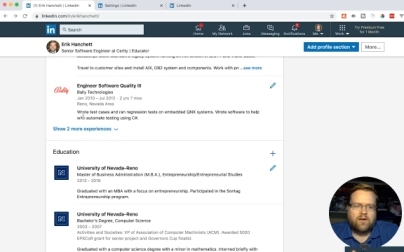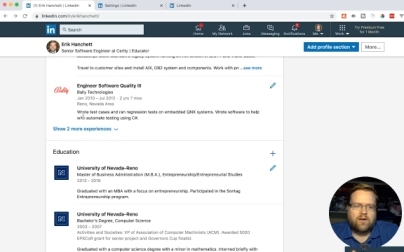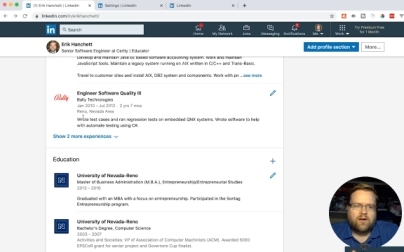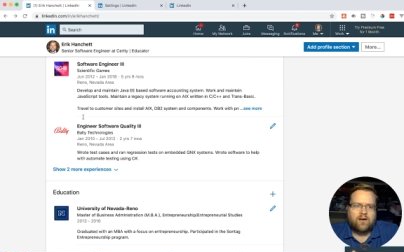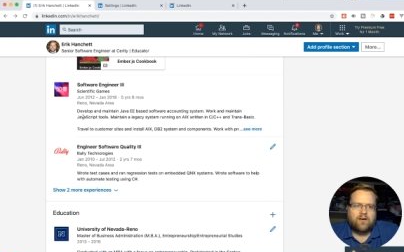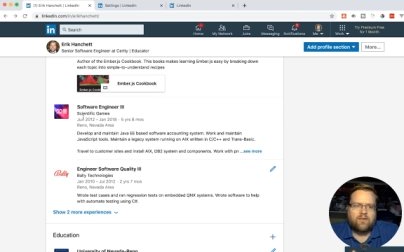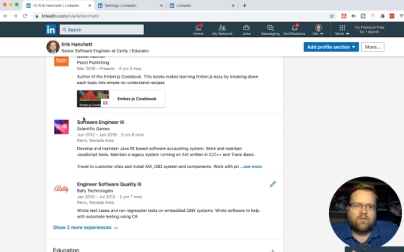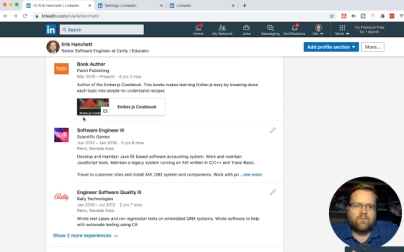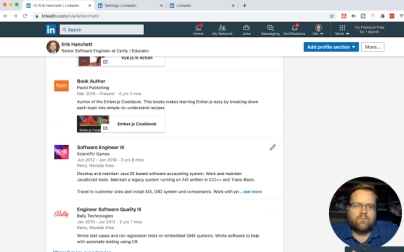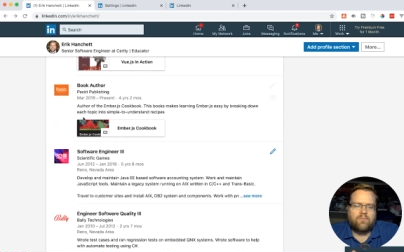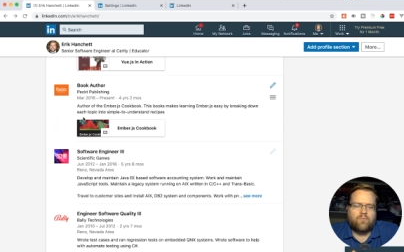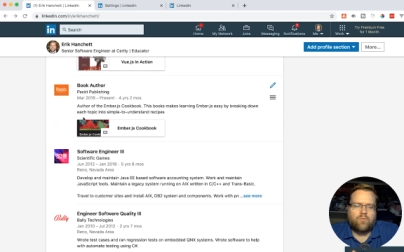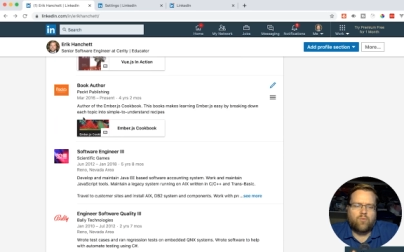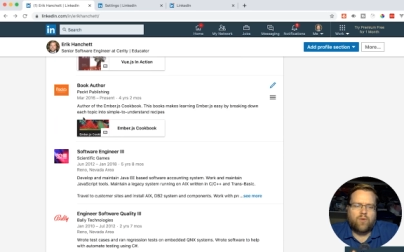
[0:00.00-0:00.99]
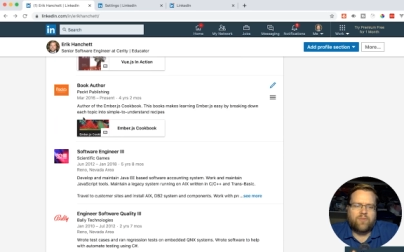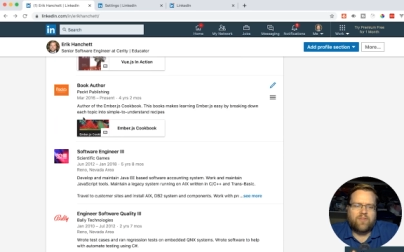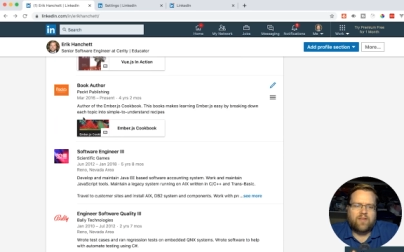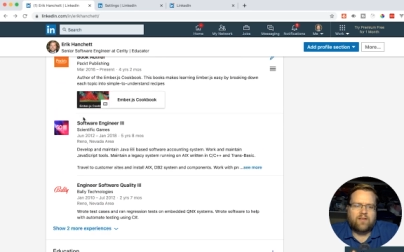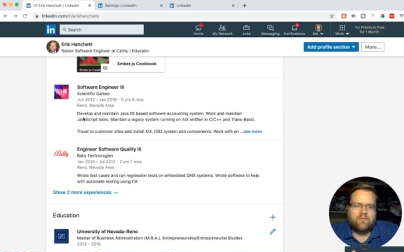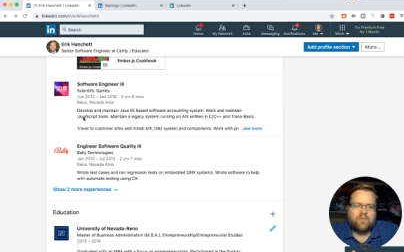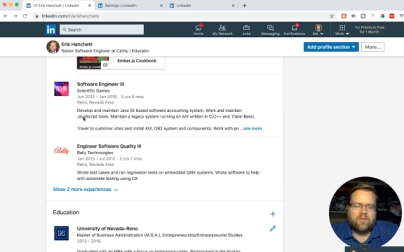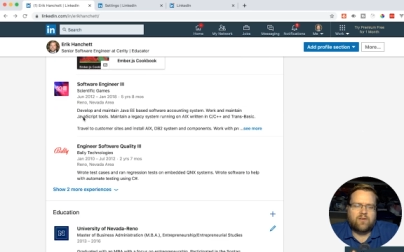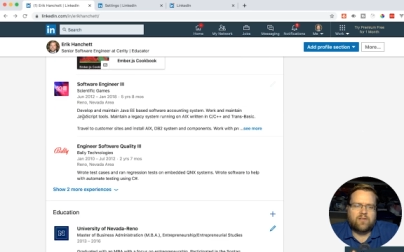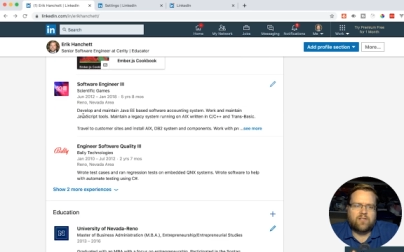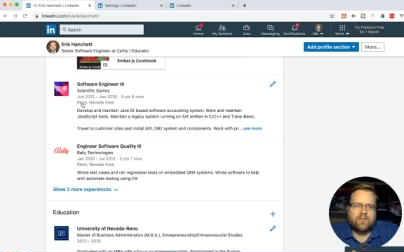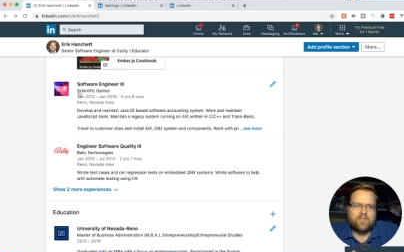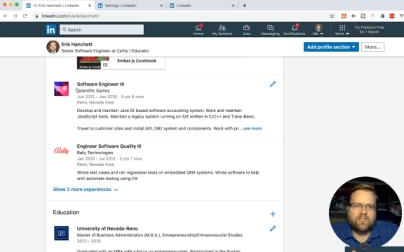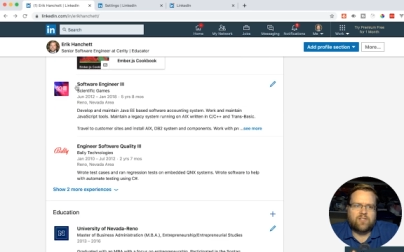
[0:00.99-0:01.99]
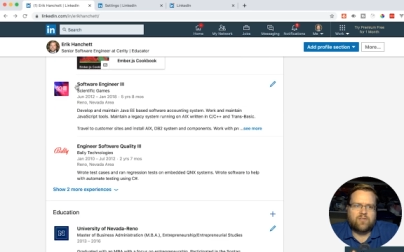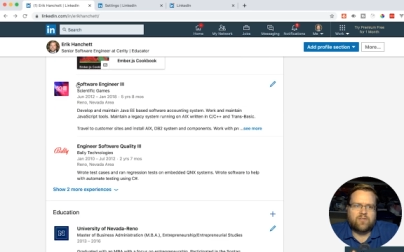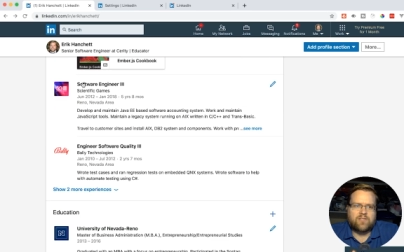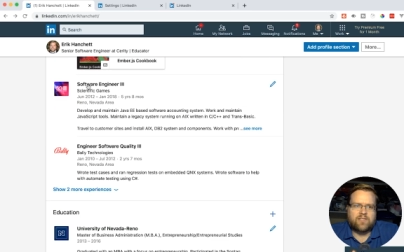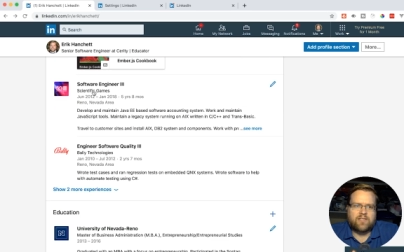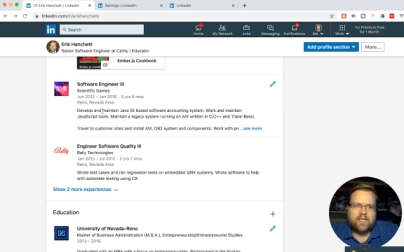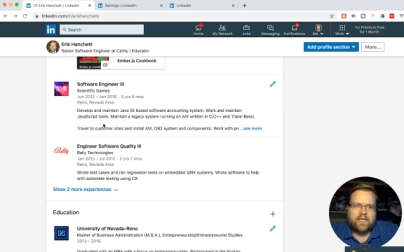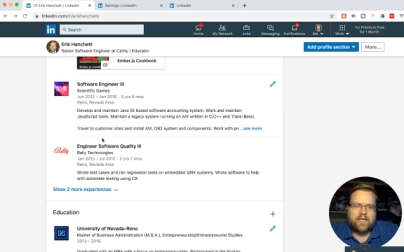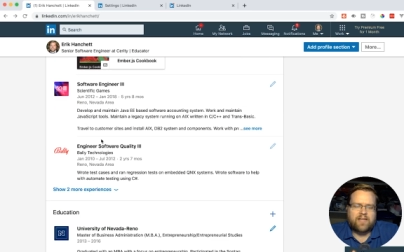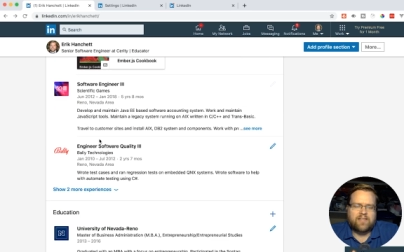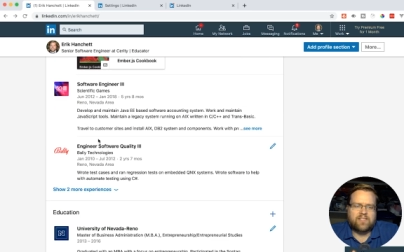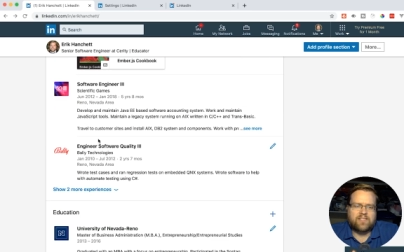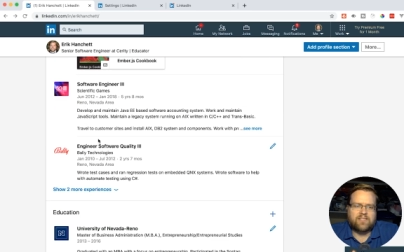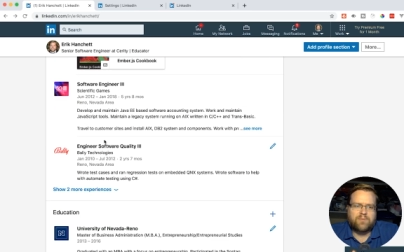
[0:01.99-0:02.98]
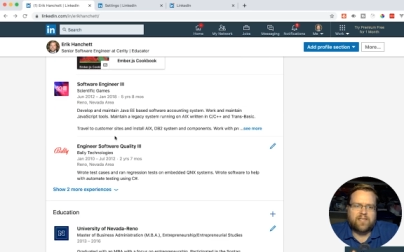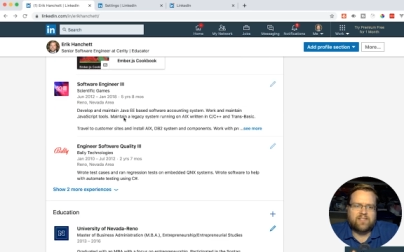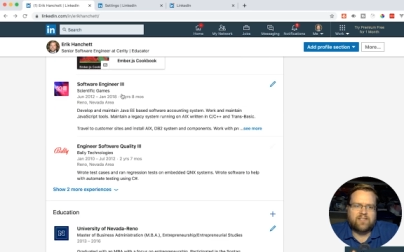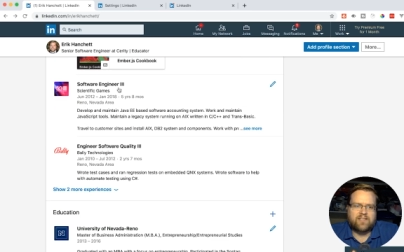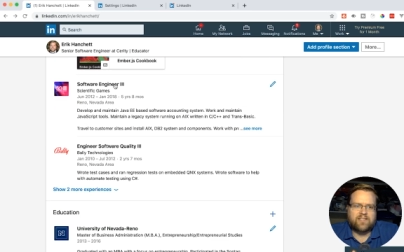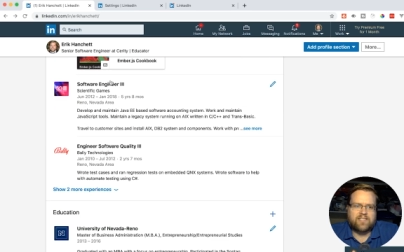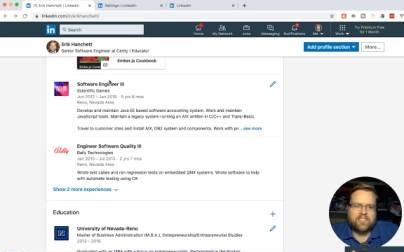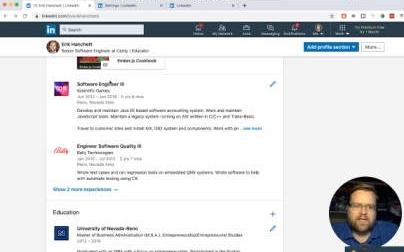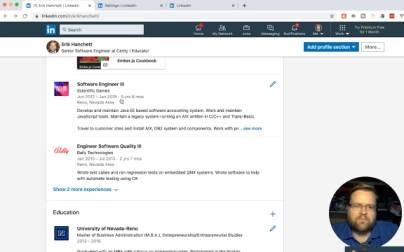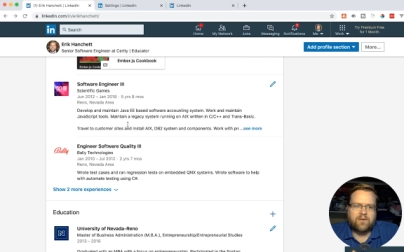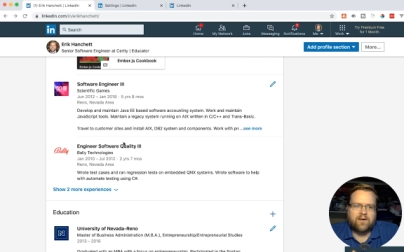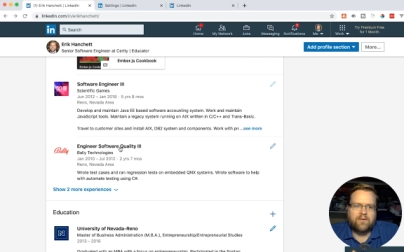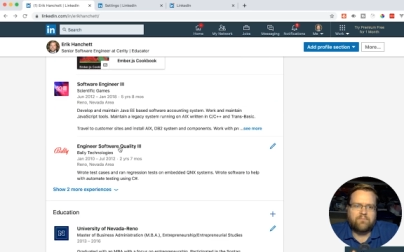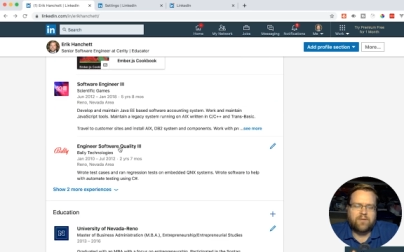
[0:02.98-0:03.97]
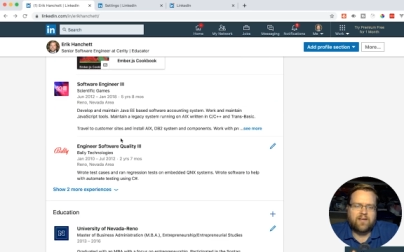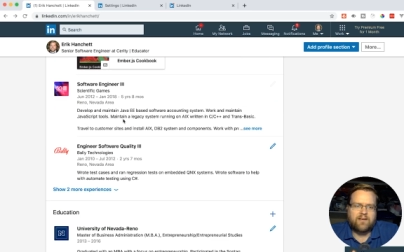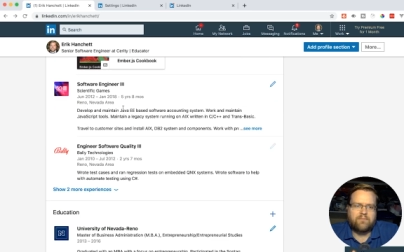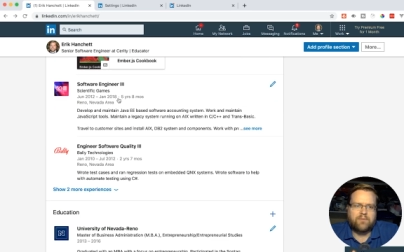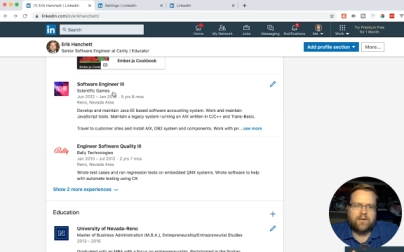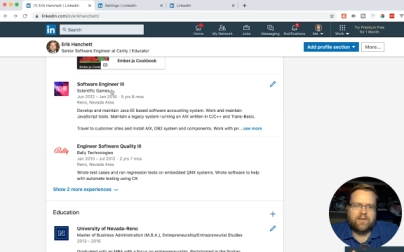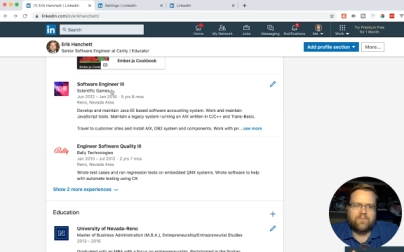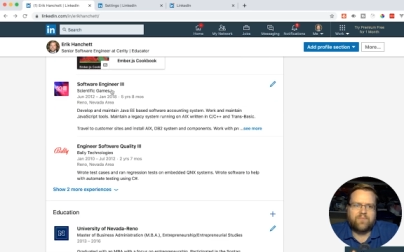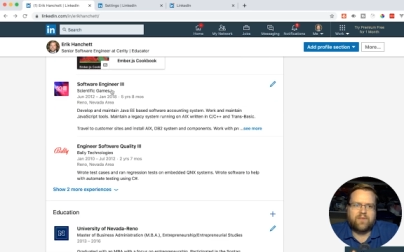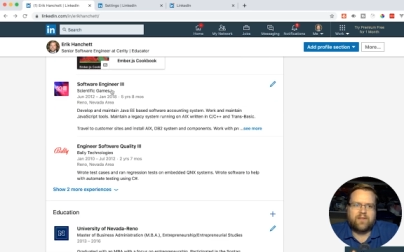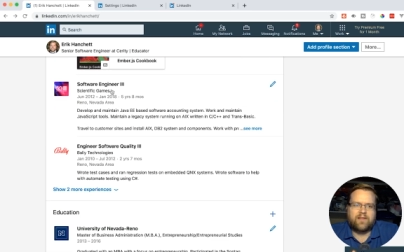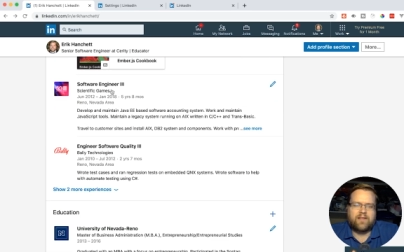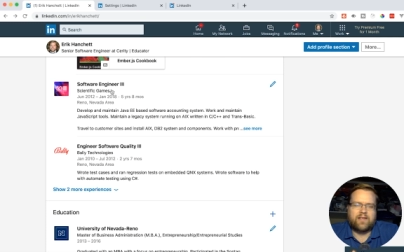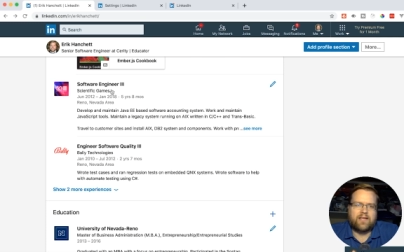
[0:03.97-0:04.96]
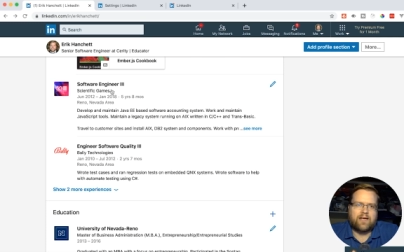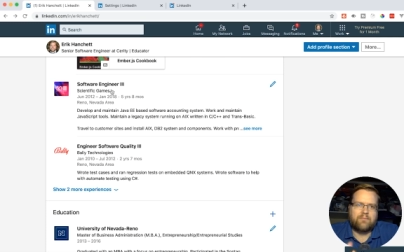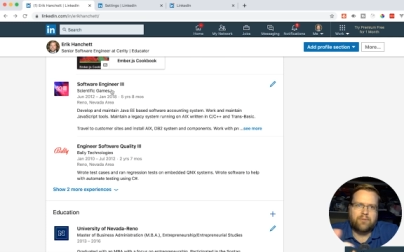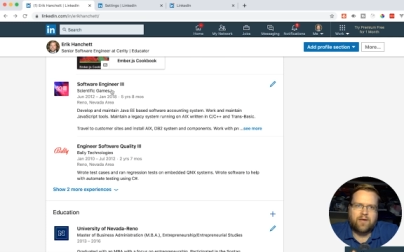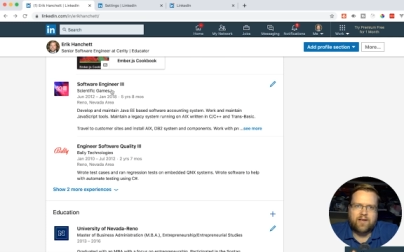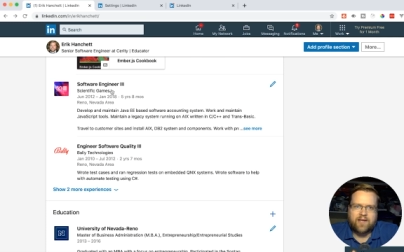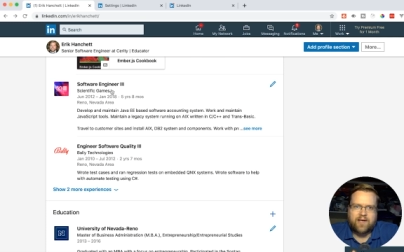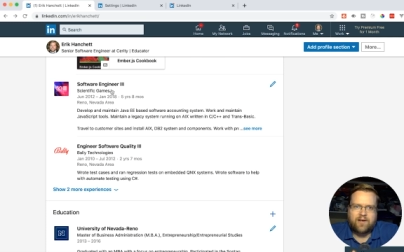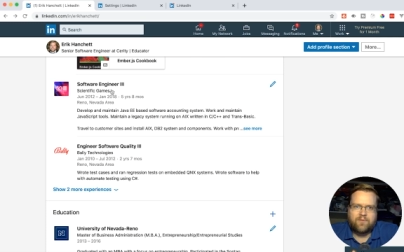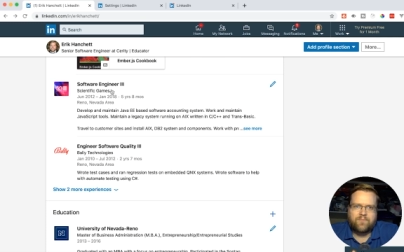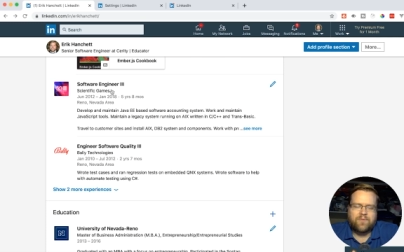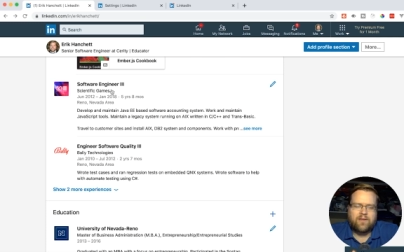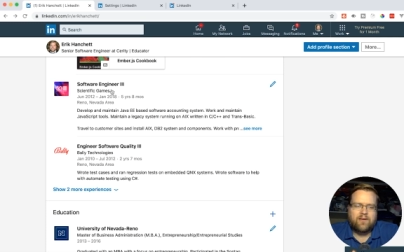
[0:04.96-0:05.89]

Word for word: Uh, one thing you can notice too is that I had, this is basically the same company, but it got bought out